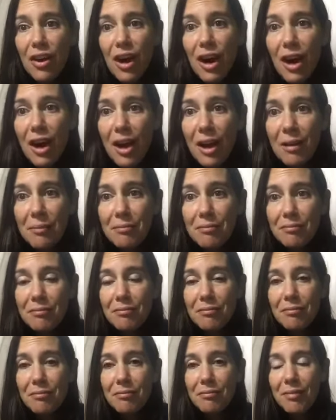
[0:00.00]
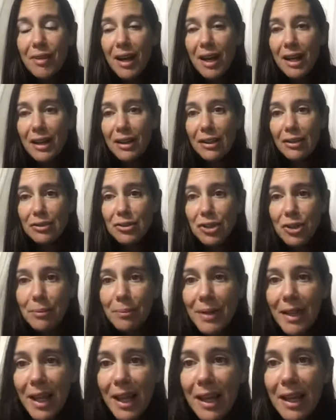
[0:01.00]
um, hello,
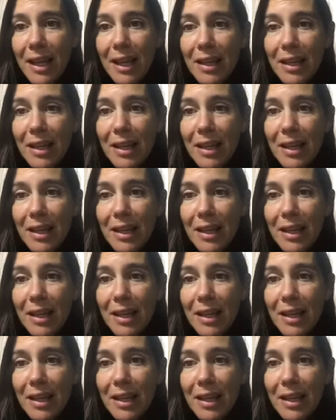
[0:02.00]
Germany.